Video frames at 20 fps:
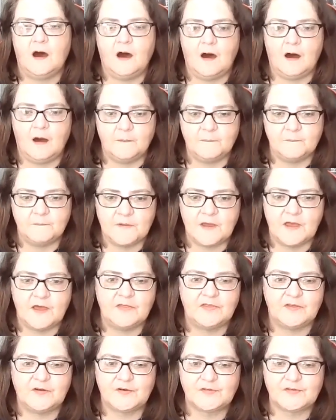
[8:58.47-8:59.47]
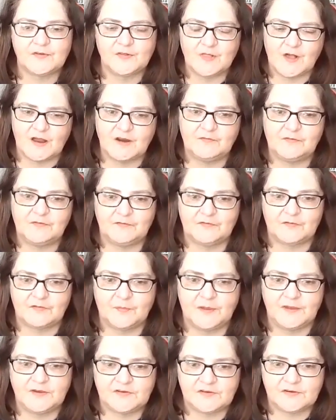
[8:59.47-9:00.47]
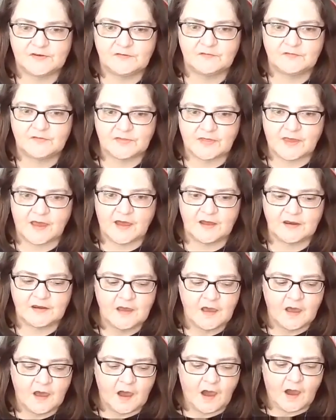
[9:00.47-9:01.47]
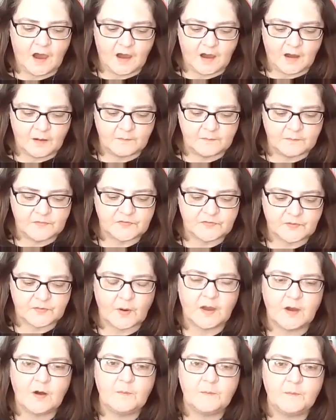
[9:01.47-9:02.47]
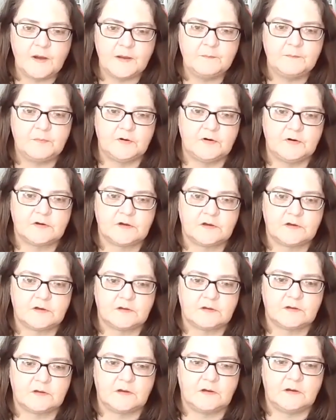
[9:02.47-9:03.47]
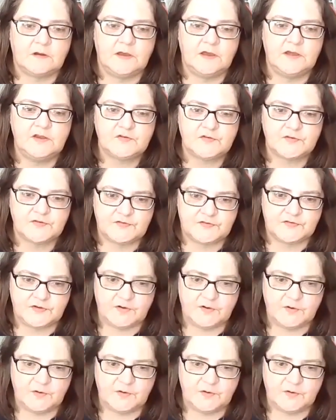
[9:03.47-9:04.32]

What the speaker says: And there's a lot of information for that. So I hope my book interests